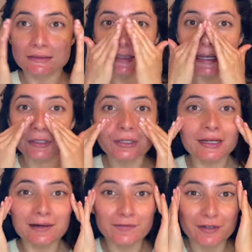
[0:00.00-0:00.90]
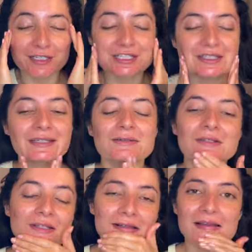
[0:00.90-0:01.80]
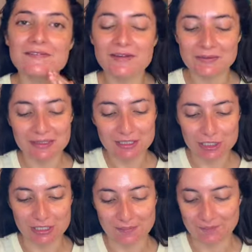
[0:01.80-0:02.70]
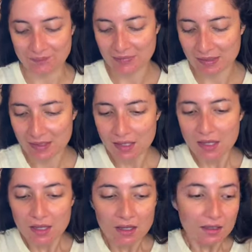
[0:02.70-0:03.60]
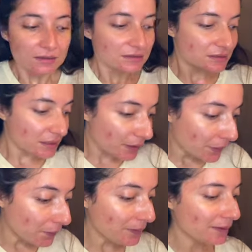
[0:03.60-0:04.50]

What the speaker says: lighter coverage and they don't look like foundation. So